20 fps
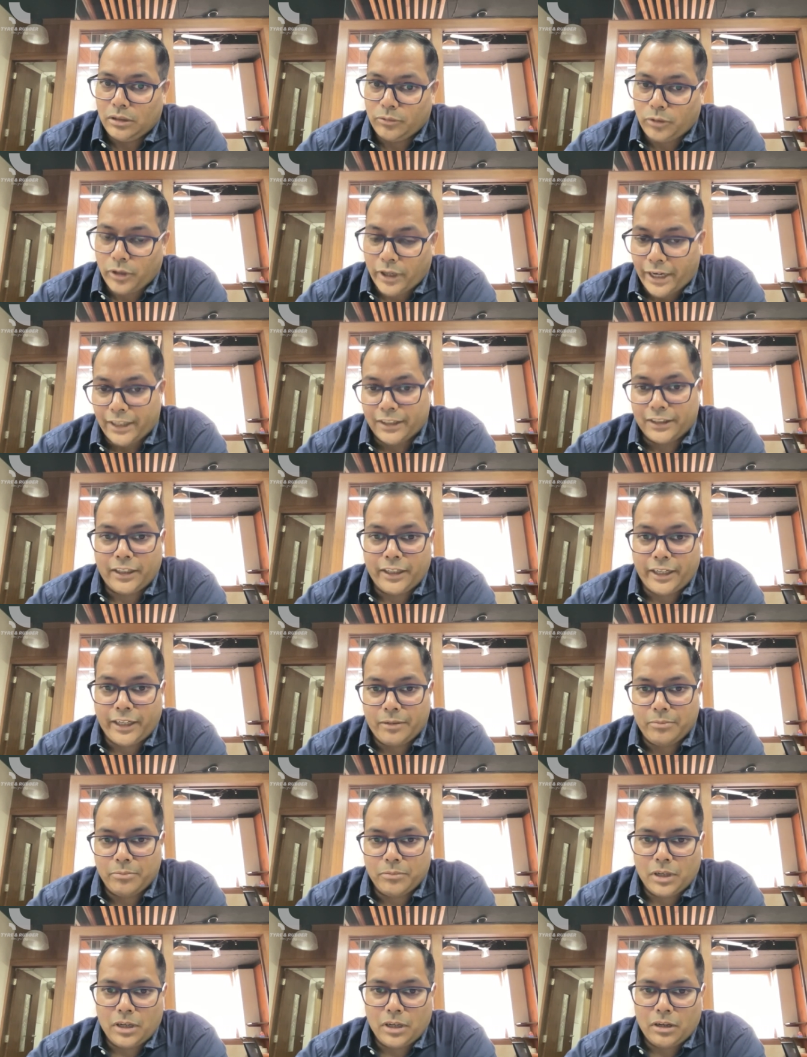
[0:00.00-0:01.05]
Forget the
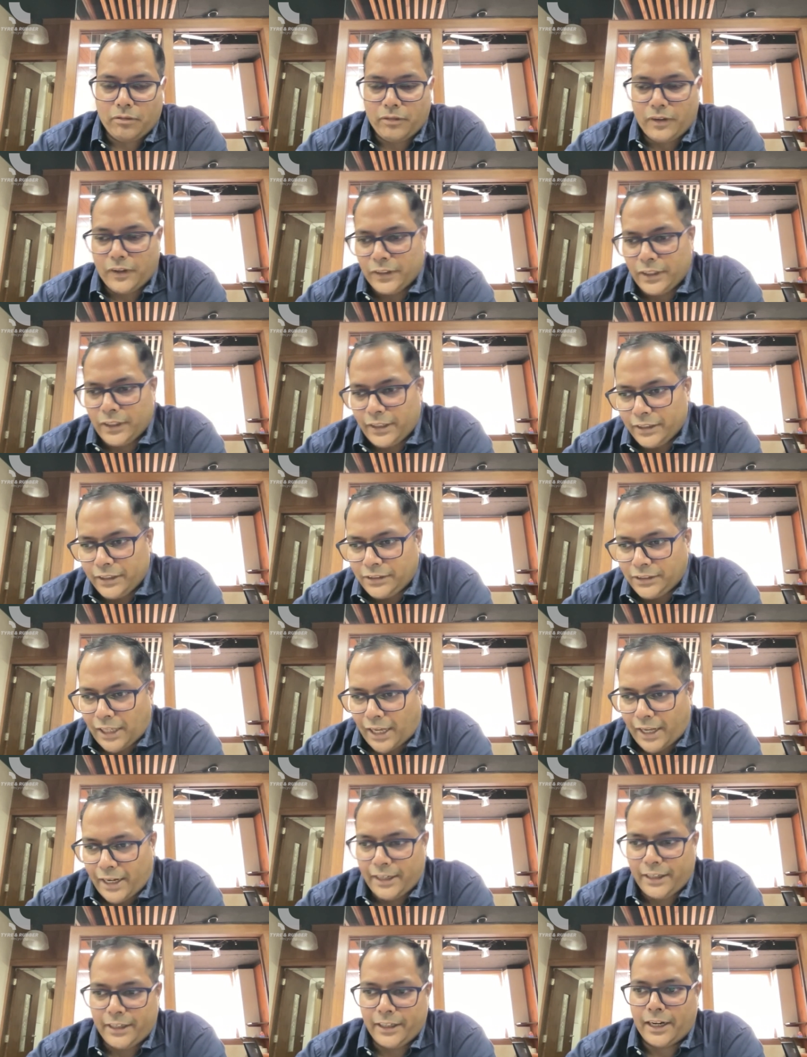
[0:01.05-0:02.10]
name, whether it is
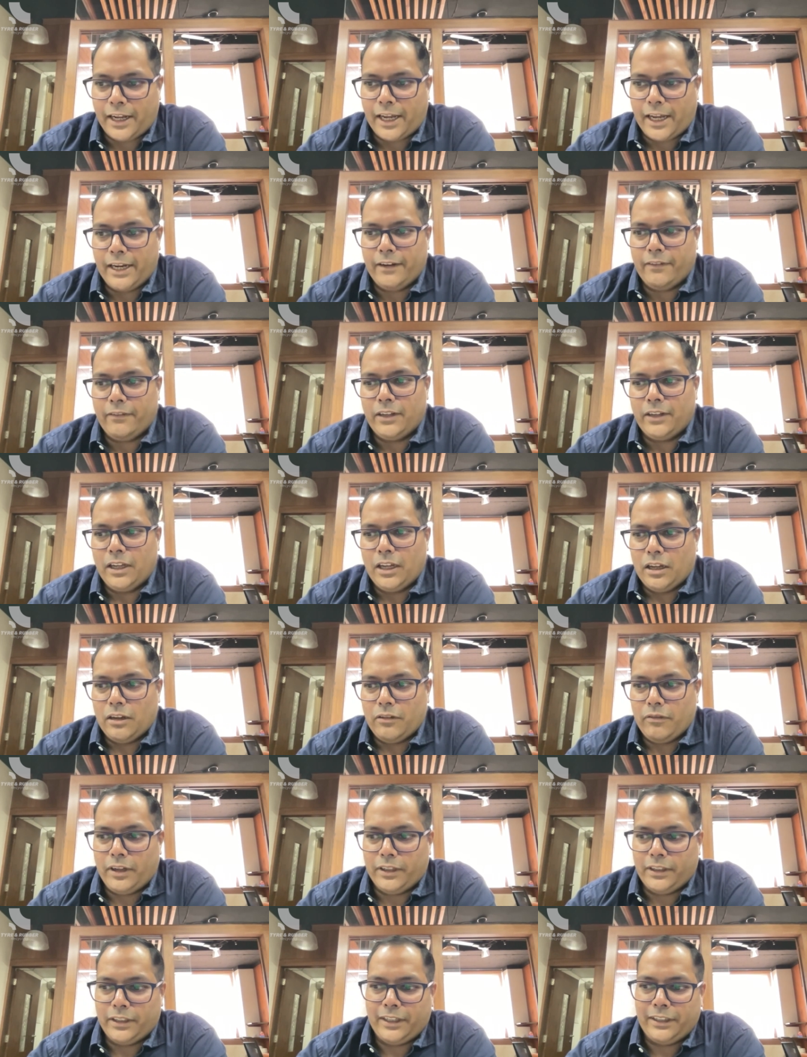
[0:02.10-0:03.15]
derived,
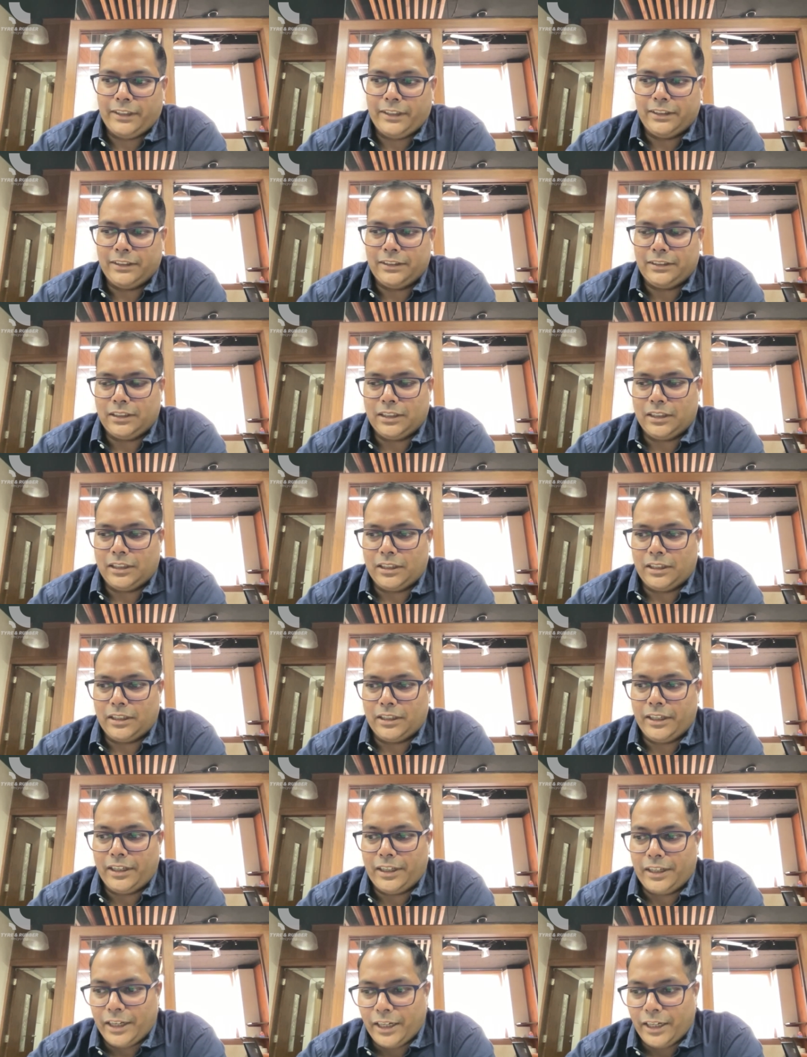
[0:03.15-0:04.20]
whether it is uh,
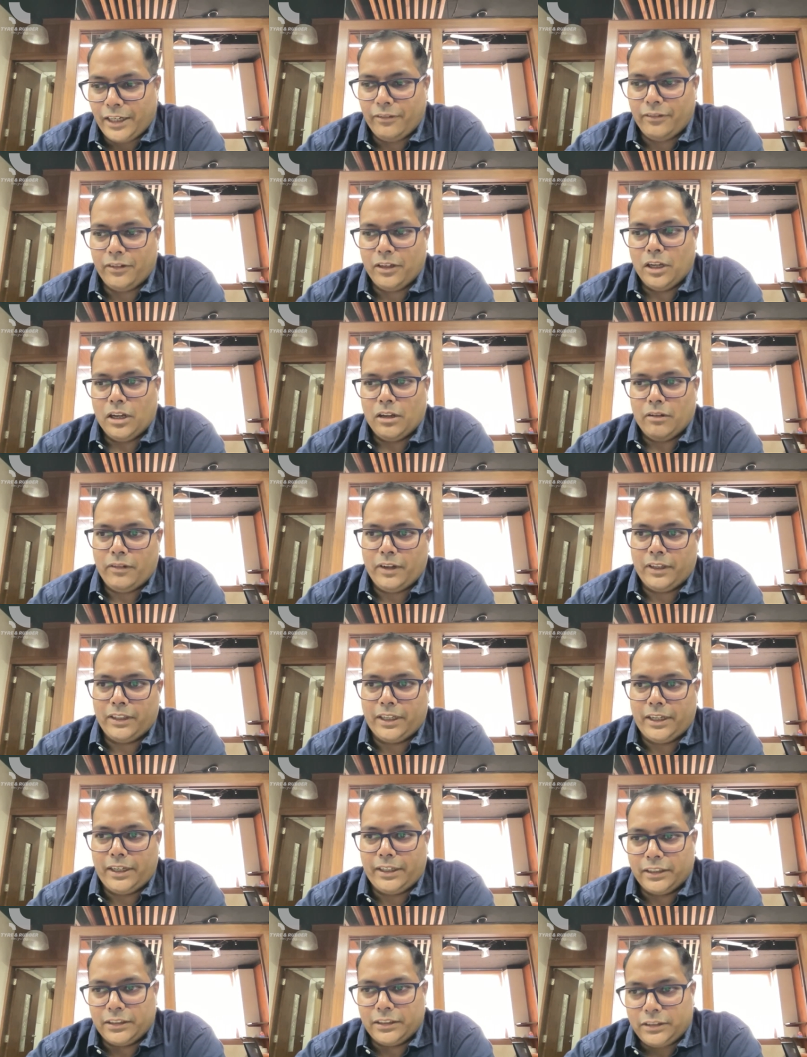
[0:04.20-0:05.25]
retrieved,
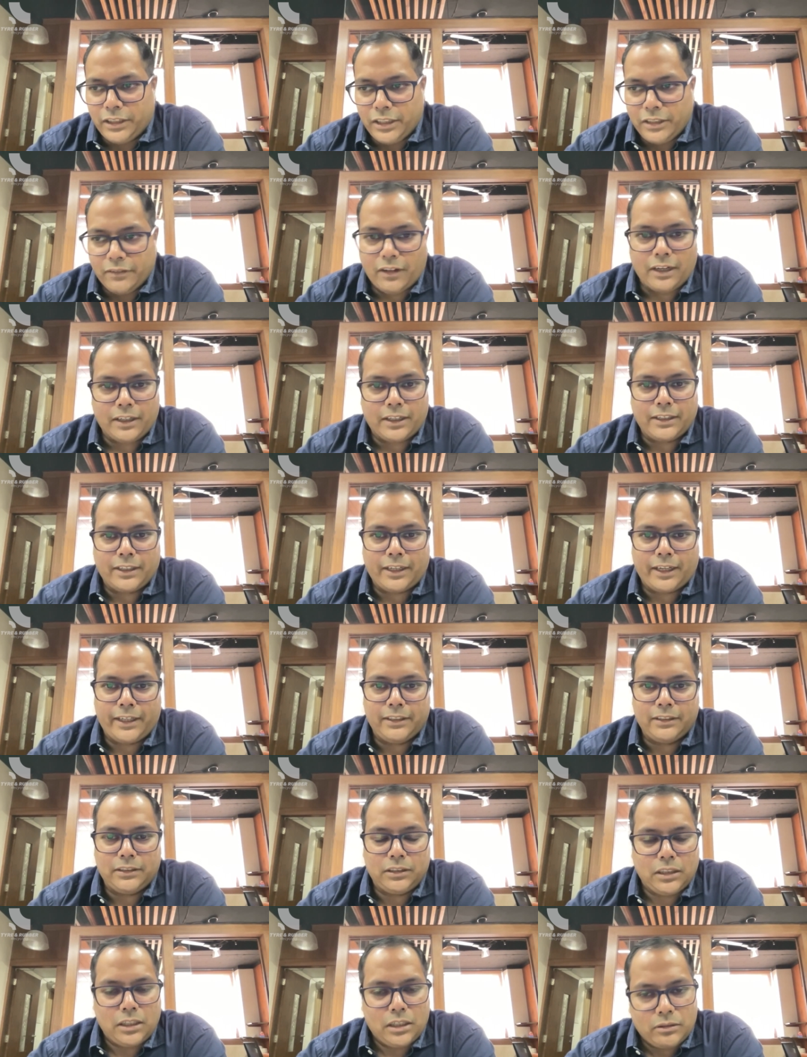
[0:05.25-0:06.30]
whether it is
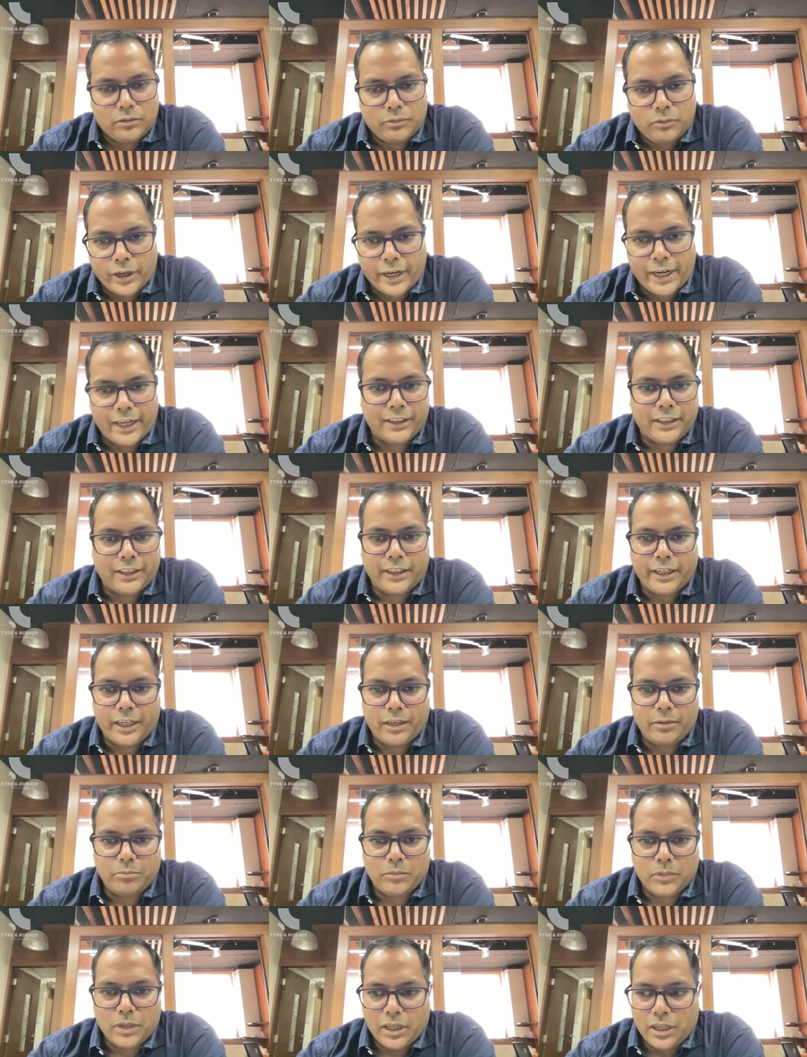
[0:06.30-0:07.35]
devulcanized. Forget the
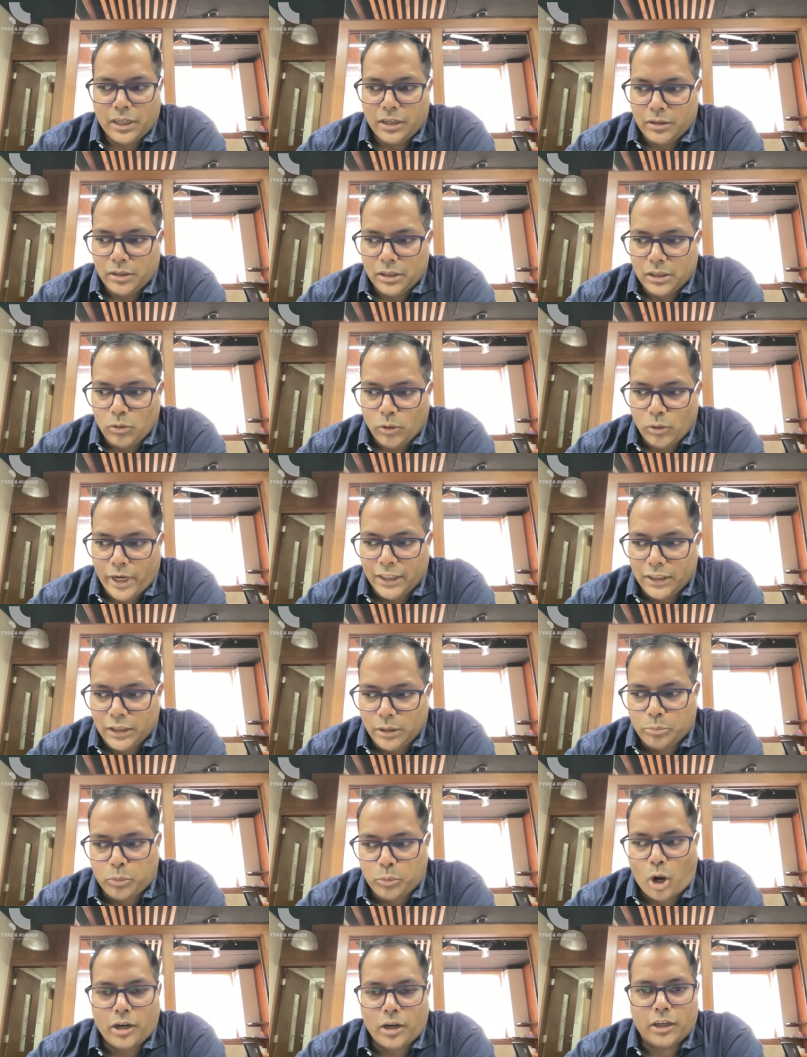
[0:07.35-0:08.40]
name. Look at the
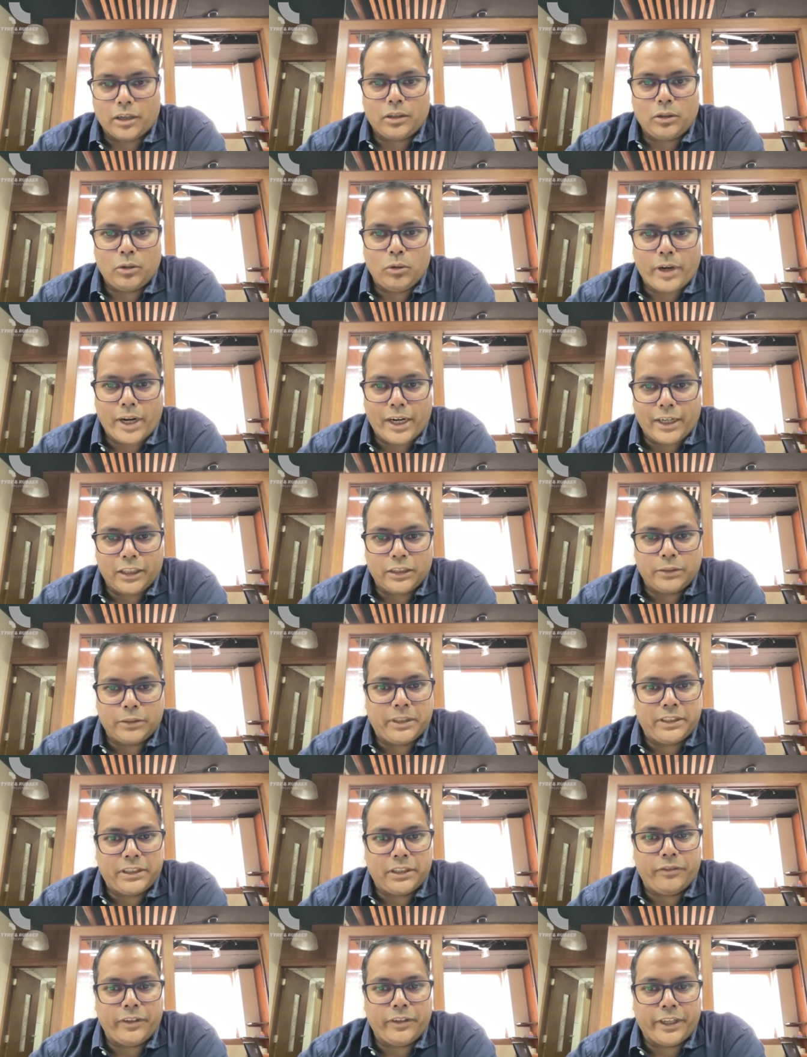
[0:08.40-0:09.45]
product. Look at the
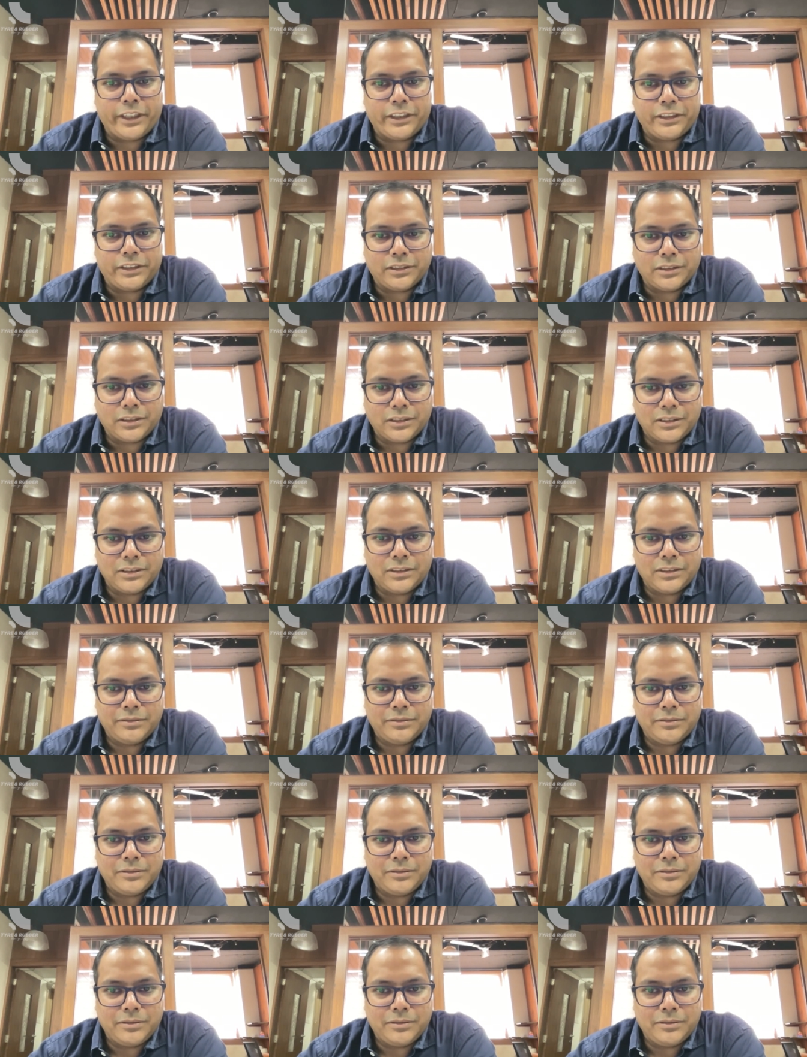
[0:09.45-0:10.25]
specifications.